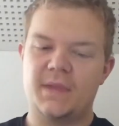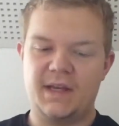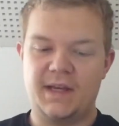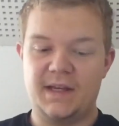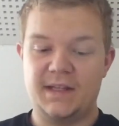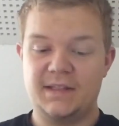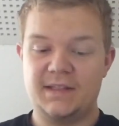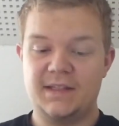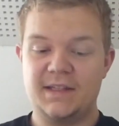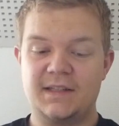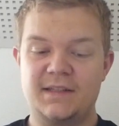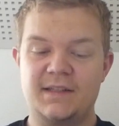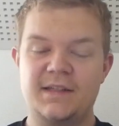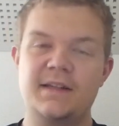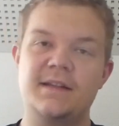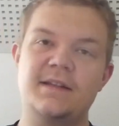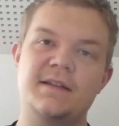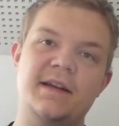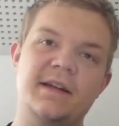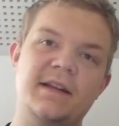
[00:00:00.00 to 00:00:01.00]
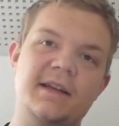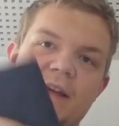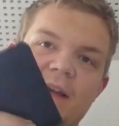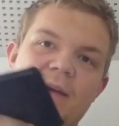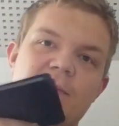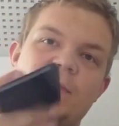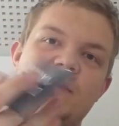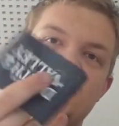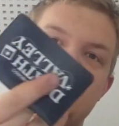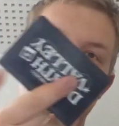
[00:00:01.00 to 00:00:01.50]
It's a teeny tiny
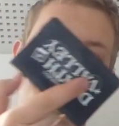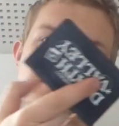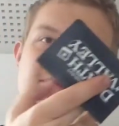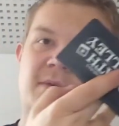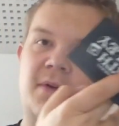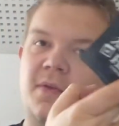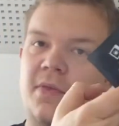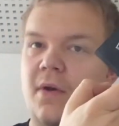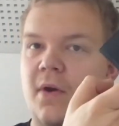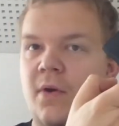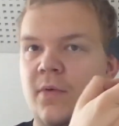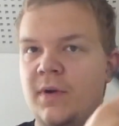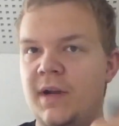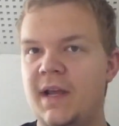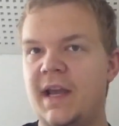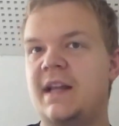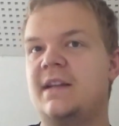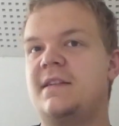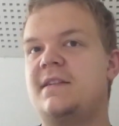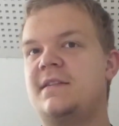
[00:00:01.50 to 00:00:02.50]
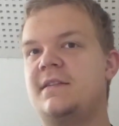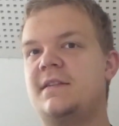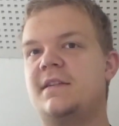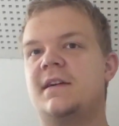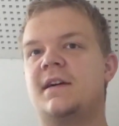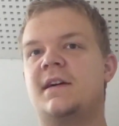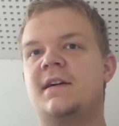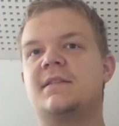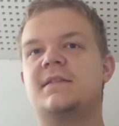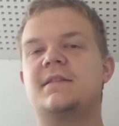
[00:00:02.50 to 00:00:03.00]
game with only 18
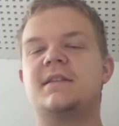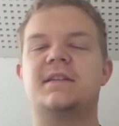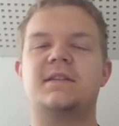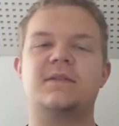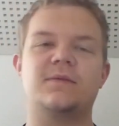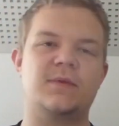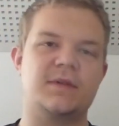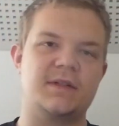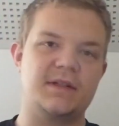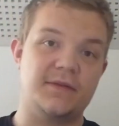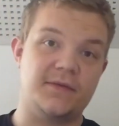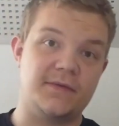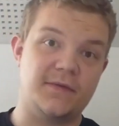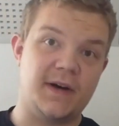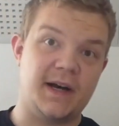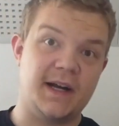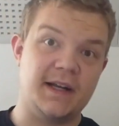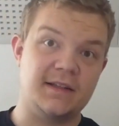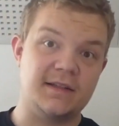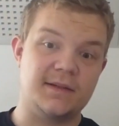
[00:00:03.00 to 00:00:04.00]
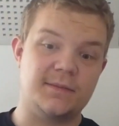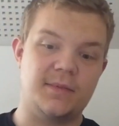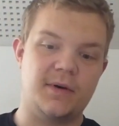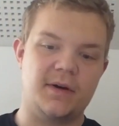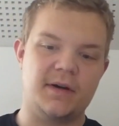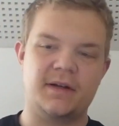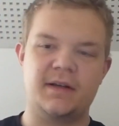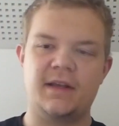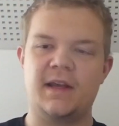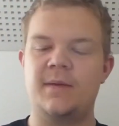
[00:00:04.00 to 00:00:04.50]
cards. That's what defines a
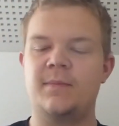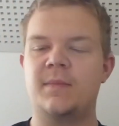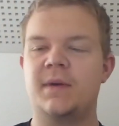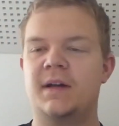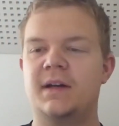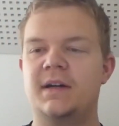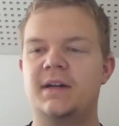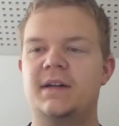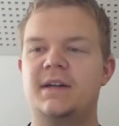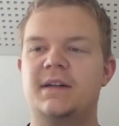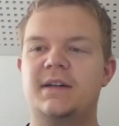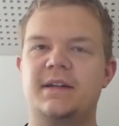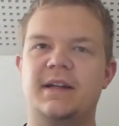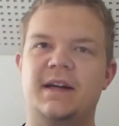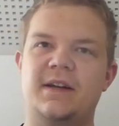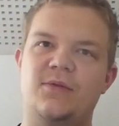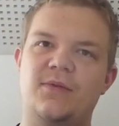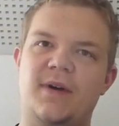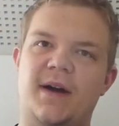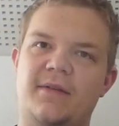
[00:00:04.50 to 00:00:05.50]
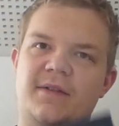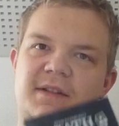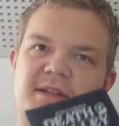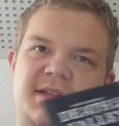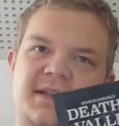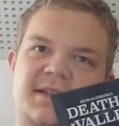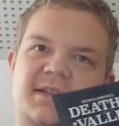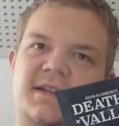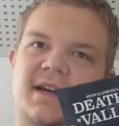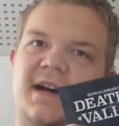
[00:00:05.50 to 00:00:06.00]
pocket game. And I do have a
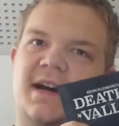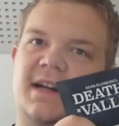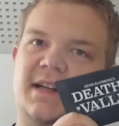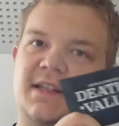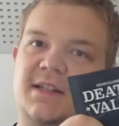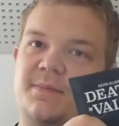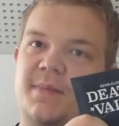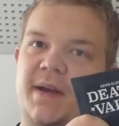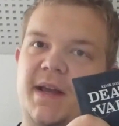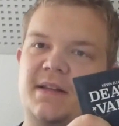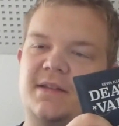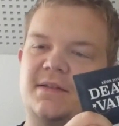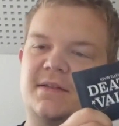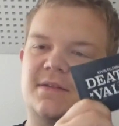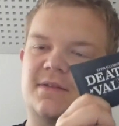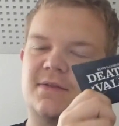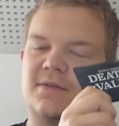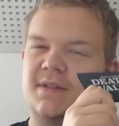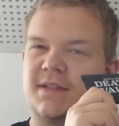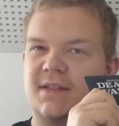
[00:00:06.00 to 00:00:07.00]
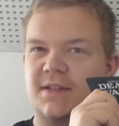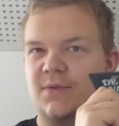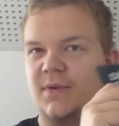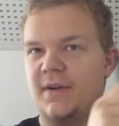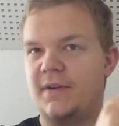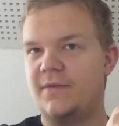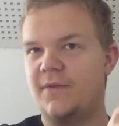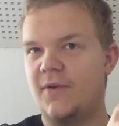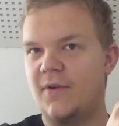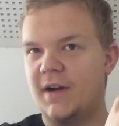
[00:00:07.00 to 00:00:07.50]
6-card expansion, so it's
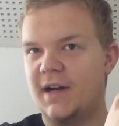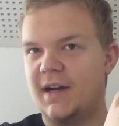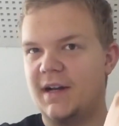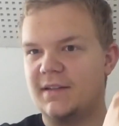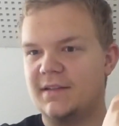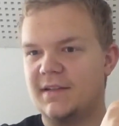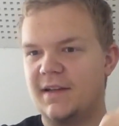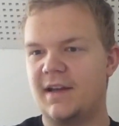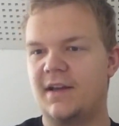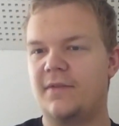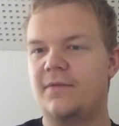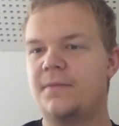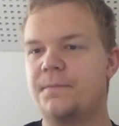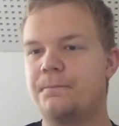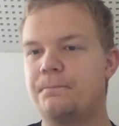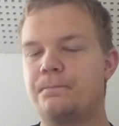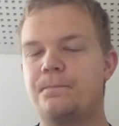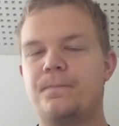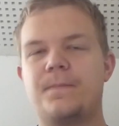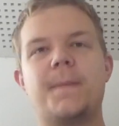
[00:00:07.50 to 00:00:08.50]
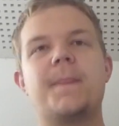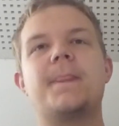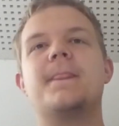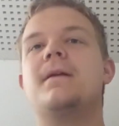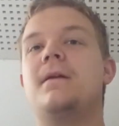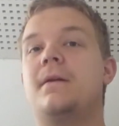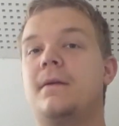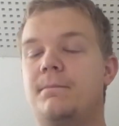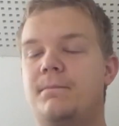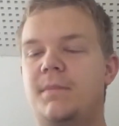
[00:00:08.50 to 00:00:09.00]
24 cards I have.
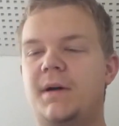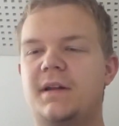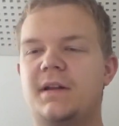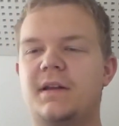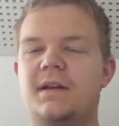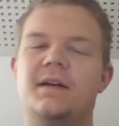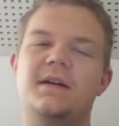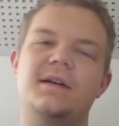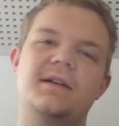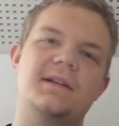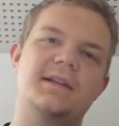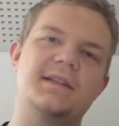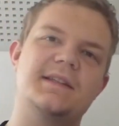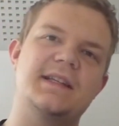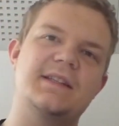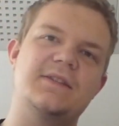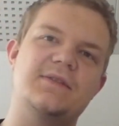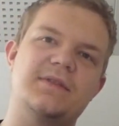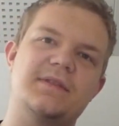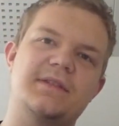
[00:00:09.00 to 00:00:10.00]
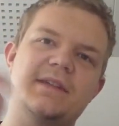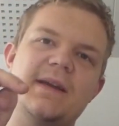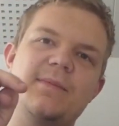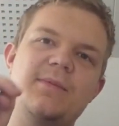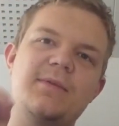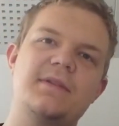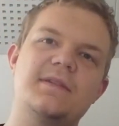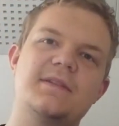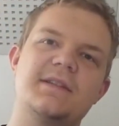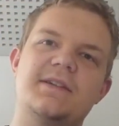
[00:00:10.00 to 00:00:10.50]
But let's head to the
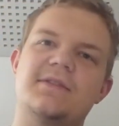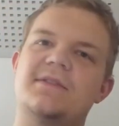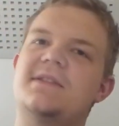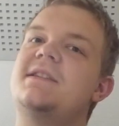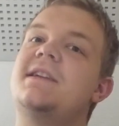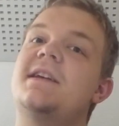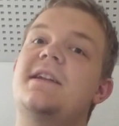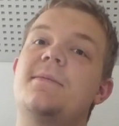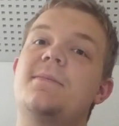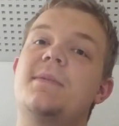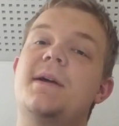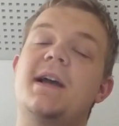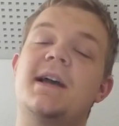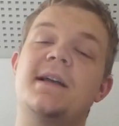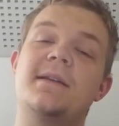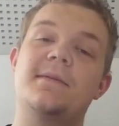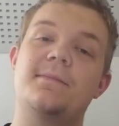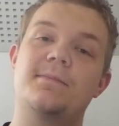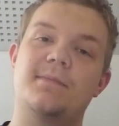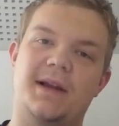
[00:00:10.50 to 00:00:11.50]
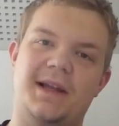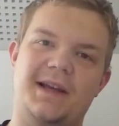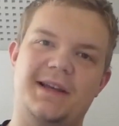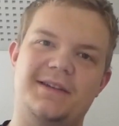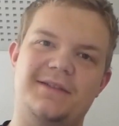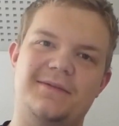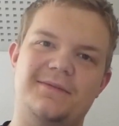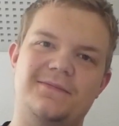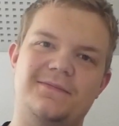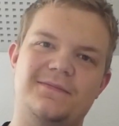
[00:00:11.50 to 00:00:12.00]
table, see how it's set up and played.